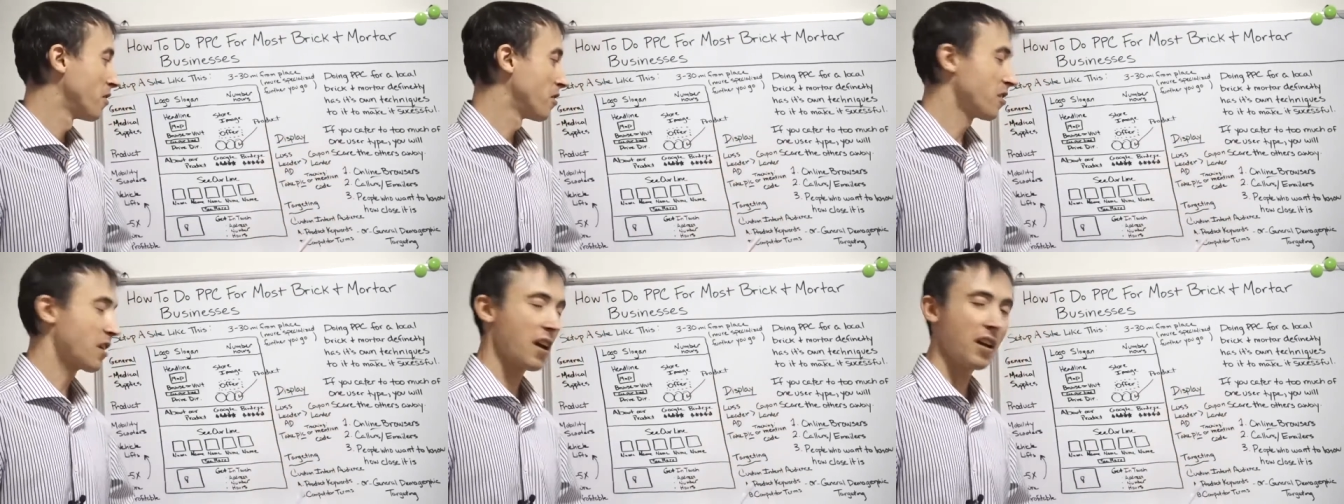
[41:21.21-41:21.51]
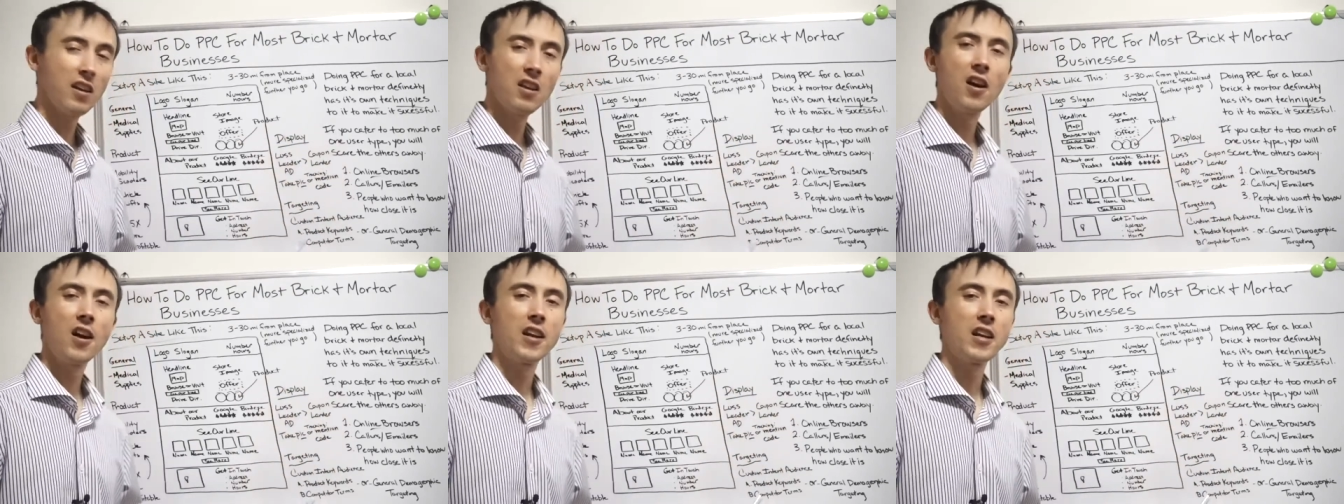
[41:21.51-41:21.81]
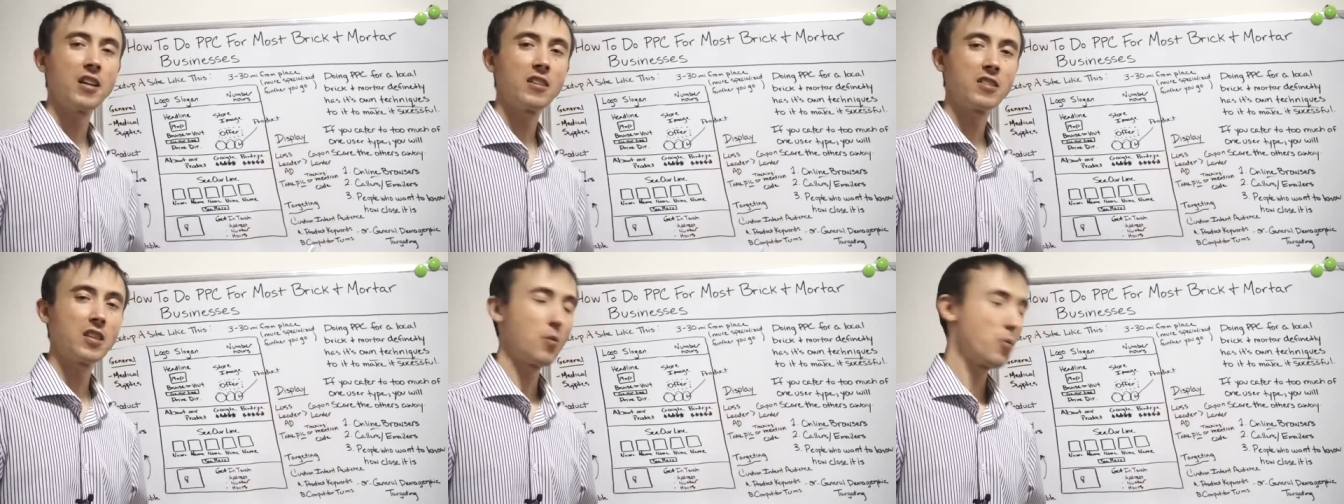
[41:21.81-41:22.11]
The second
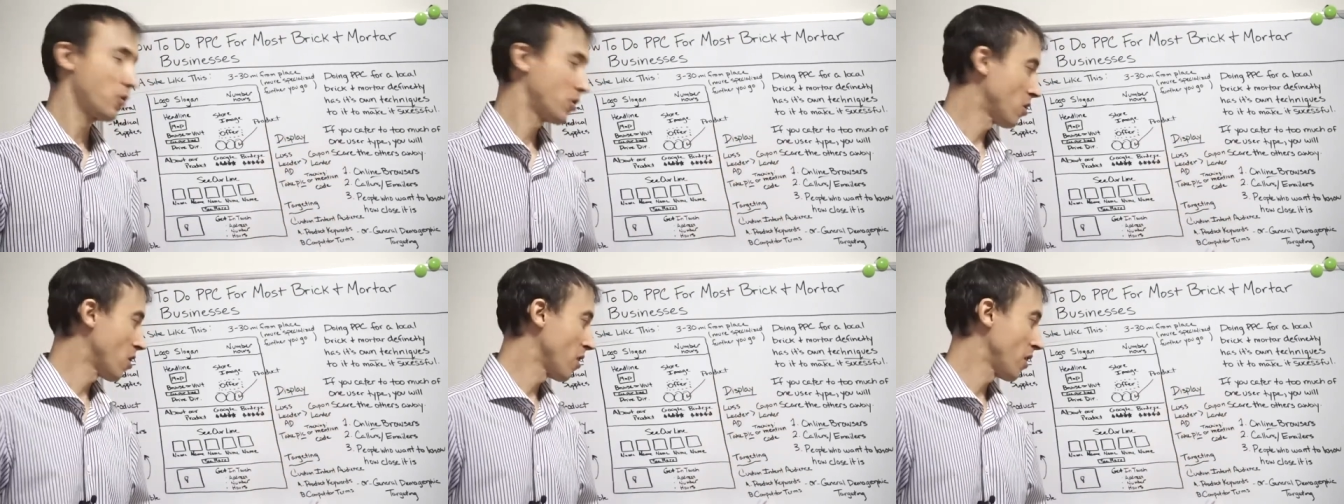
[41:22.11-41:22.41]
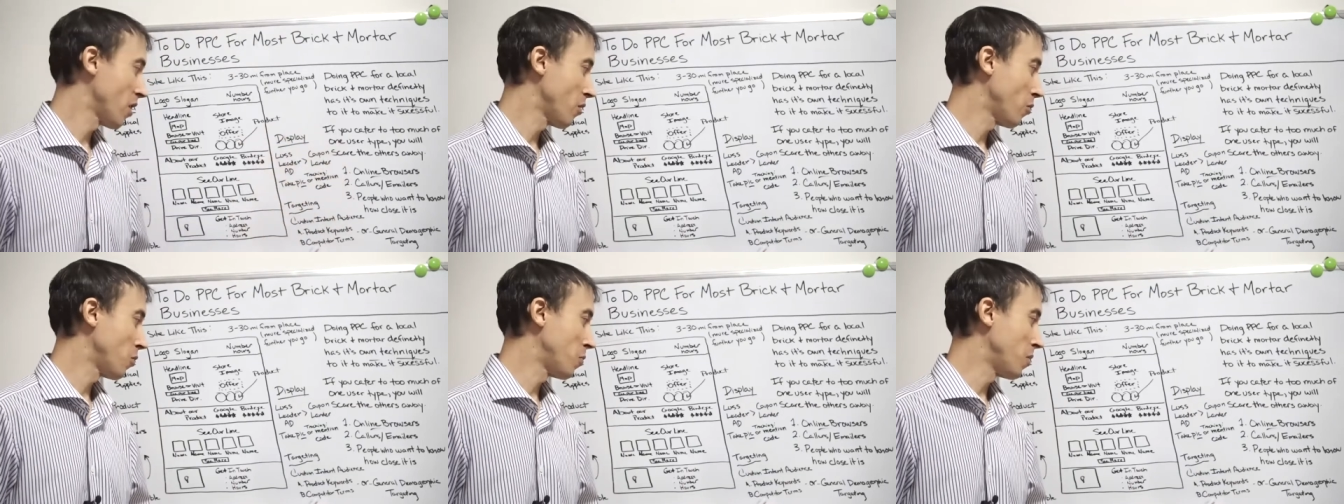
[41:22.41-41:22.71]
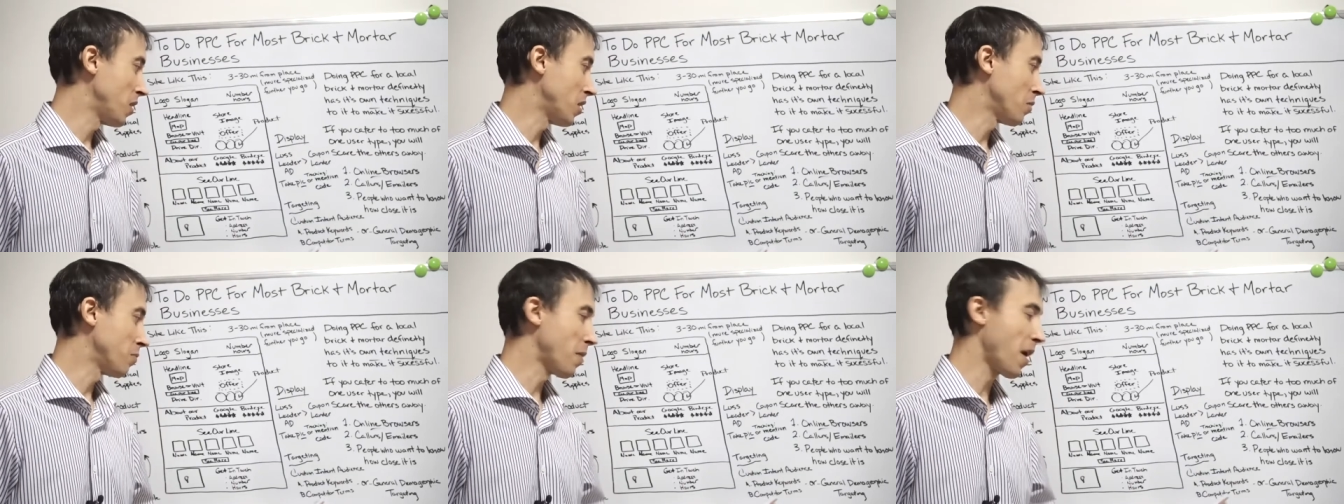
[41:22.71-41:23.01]
audience I would target
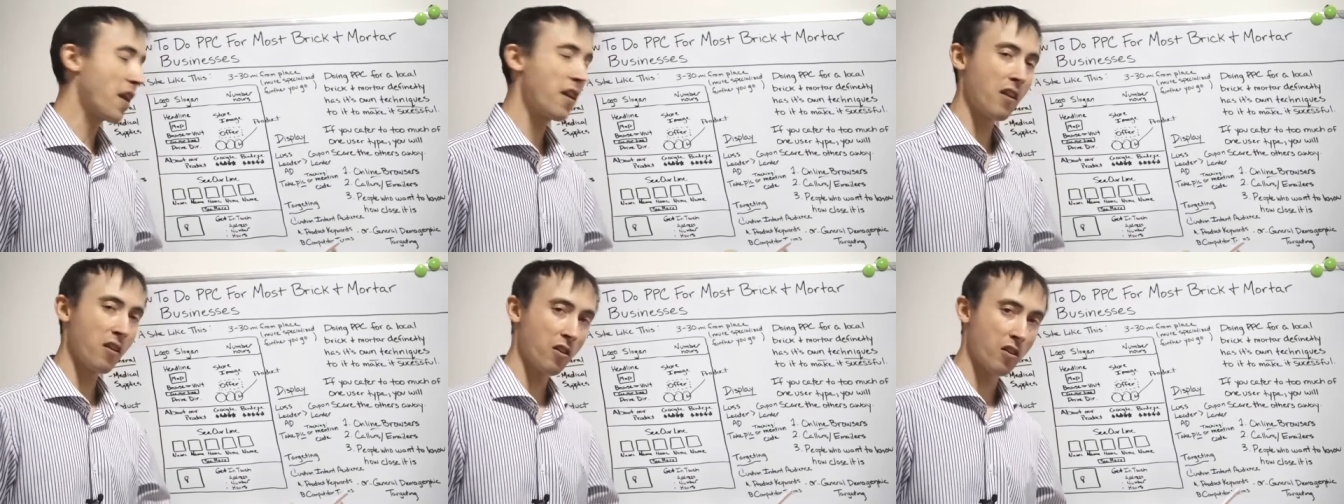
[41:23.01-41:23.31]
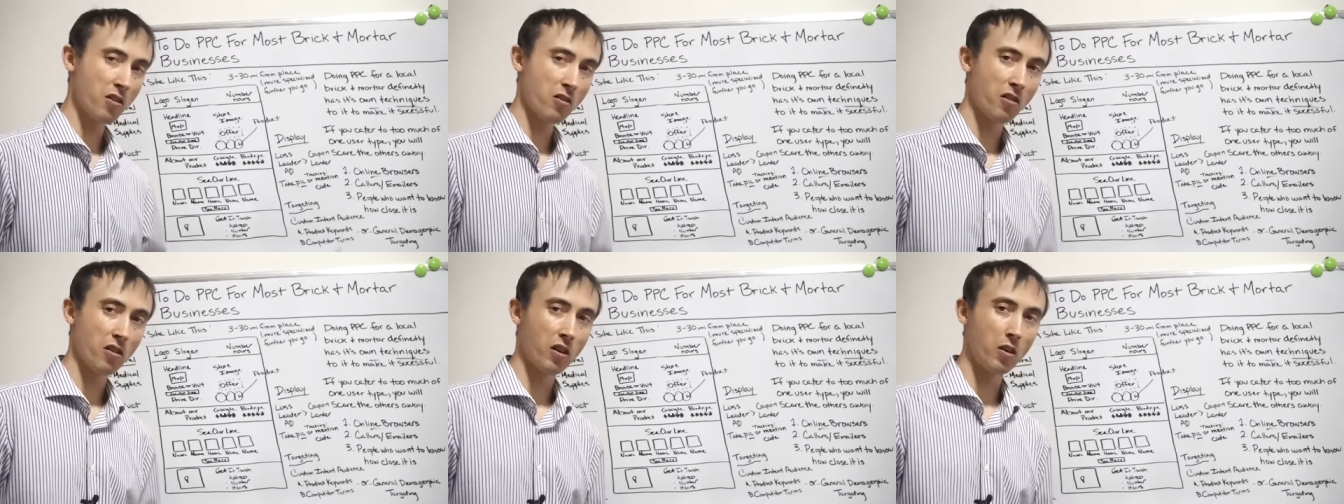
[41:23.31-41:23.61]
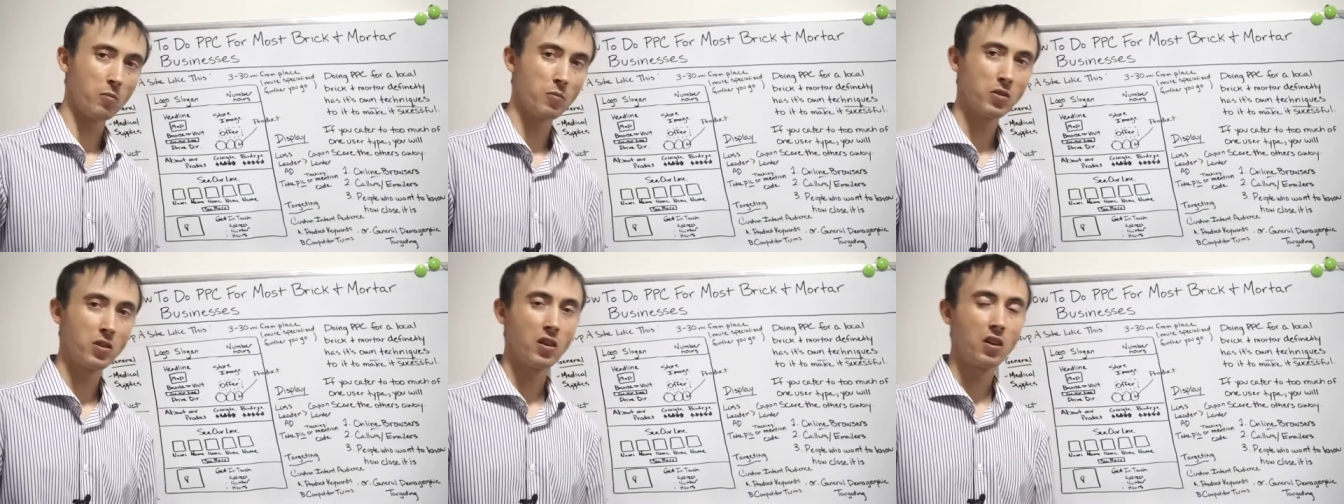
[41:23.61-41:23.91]
would be competitor
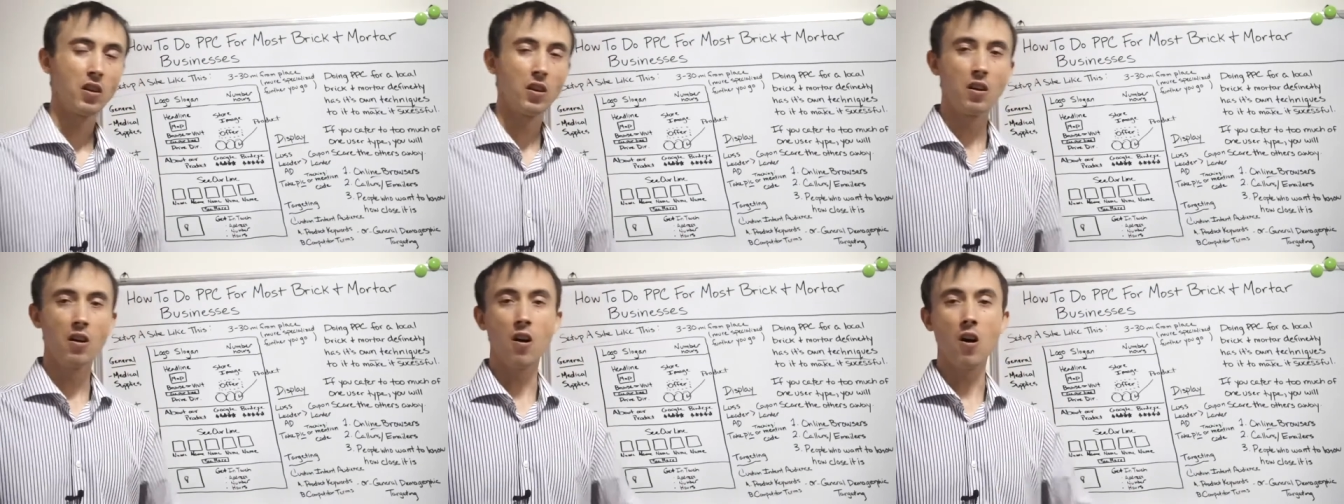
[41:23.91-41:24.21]
terms.